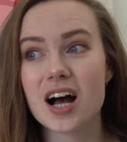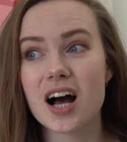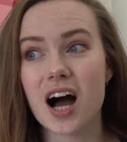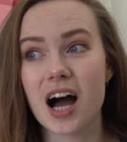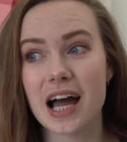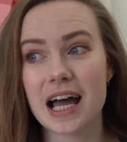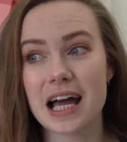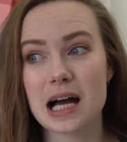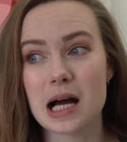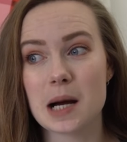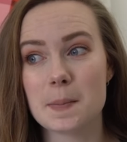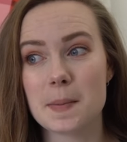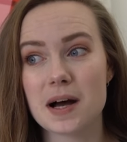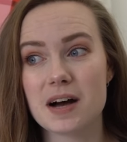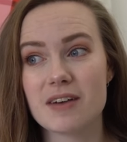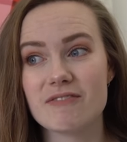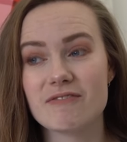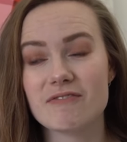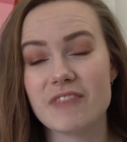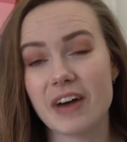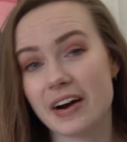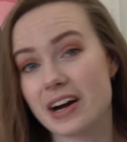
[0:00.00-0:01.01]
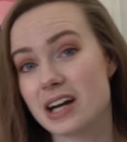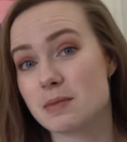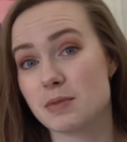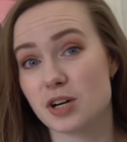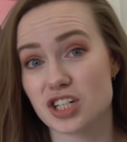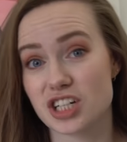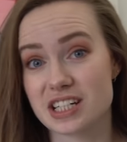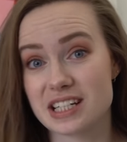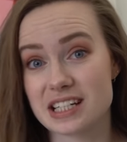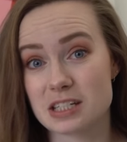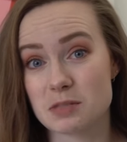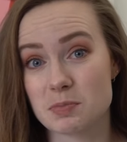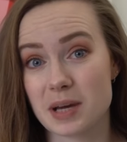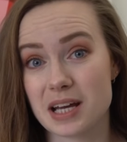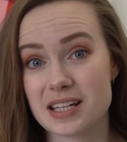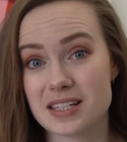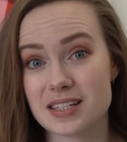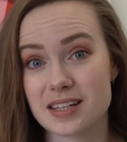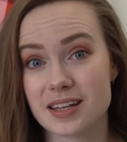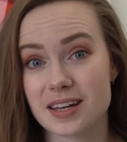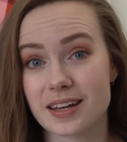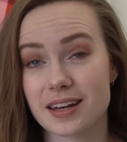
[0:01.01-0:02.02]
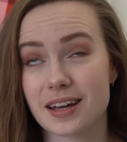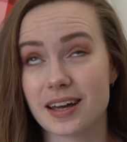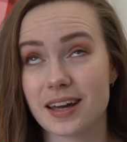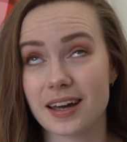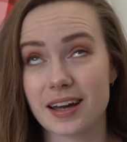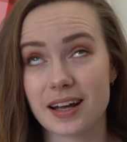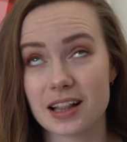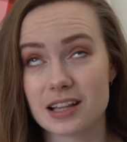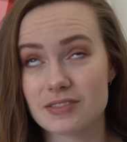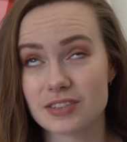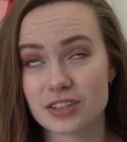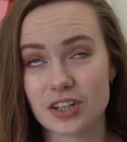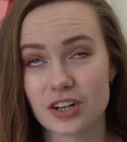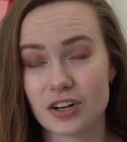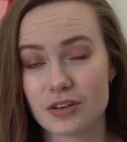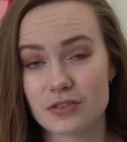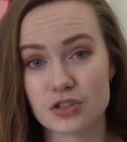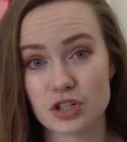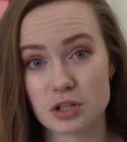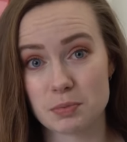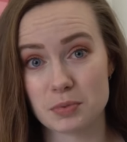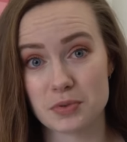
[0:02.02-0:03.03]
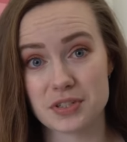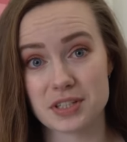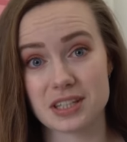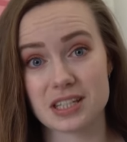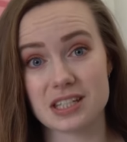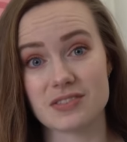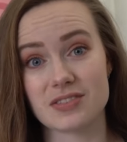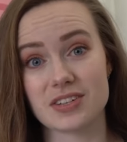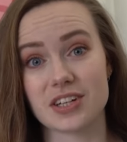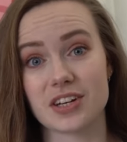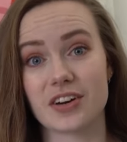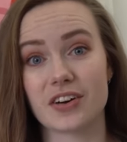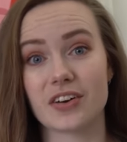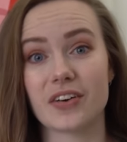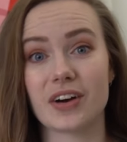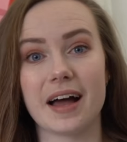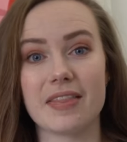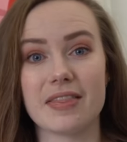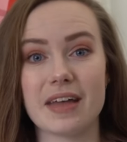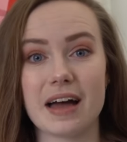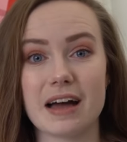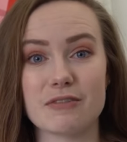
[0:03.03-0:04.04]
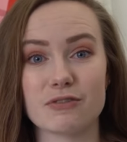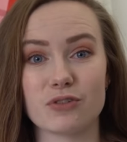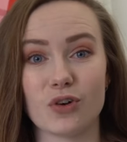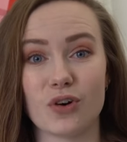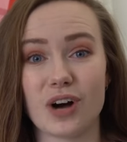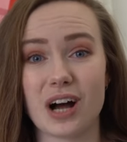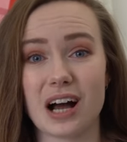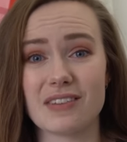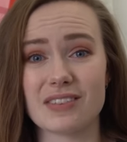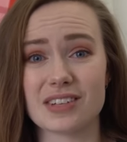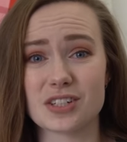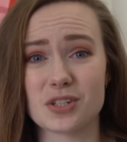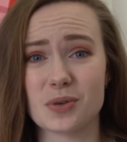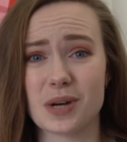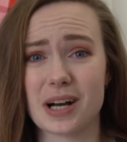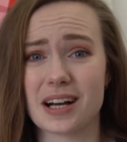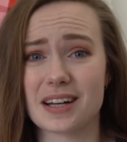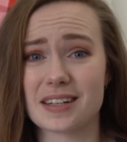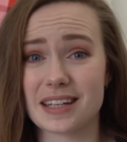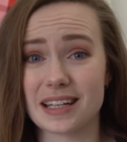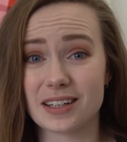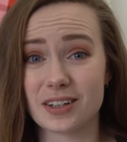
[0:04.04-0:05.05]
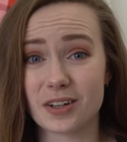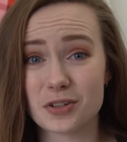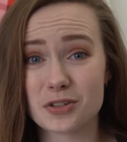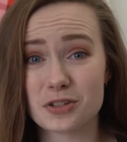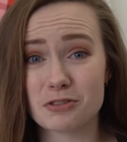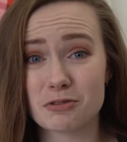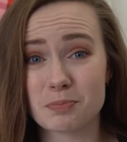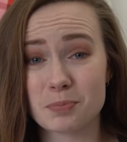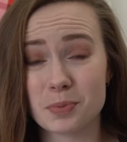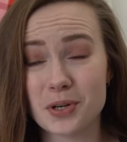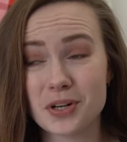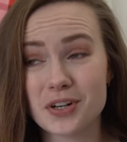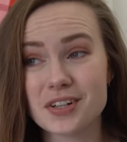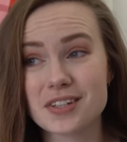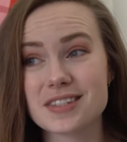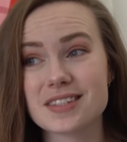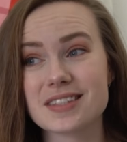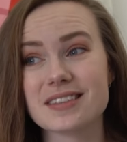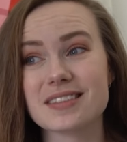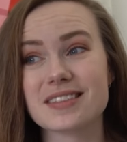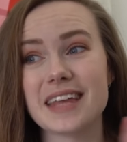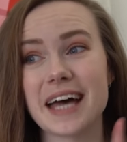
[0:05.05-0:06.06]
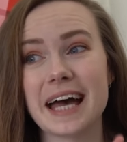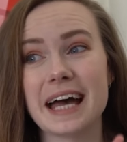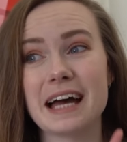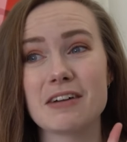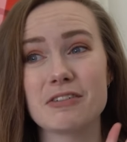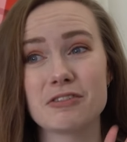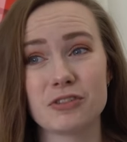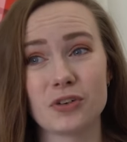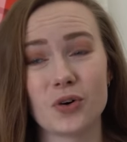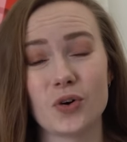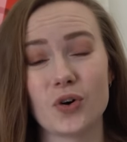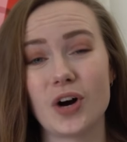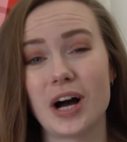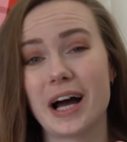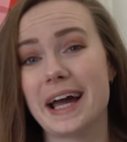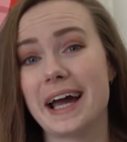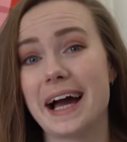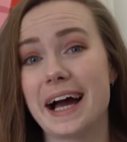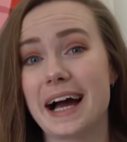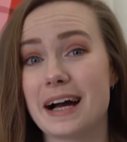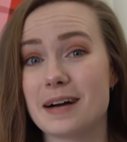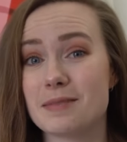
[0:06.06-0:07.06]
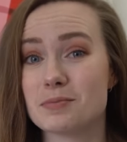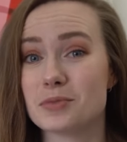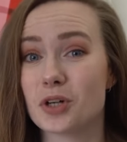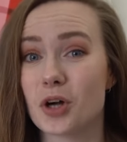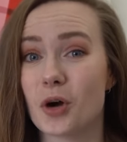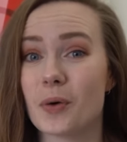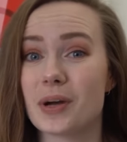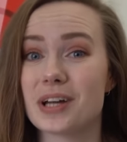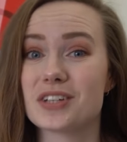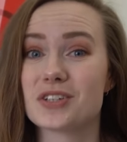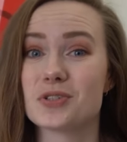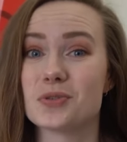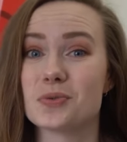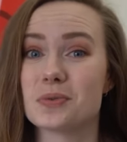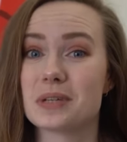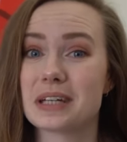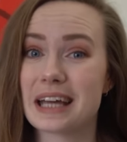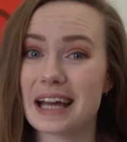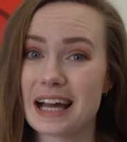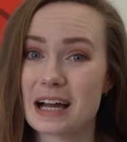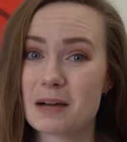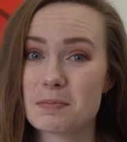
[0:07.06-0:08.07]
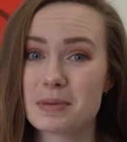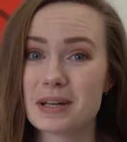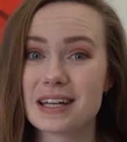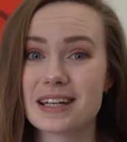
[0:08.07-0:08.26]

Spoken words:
I am very much anticipating getting a hell of a lot of triples in this video and therefore having to add a lot of books. Therefore, I am going to cap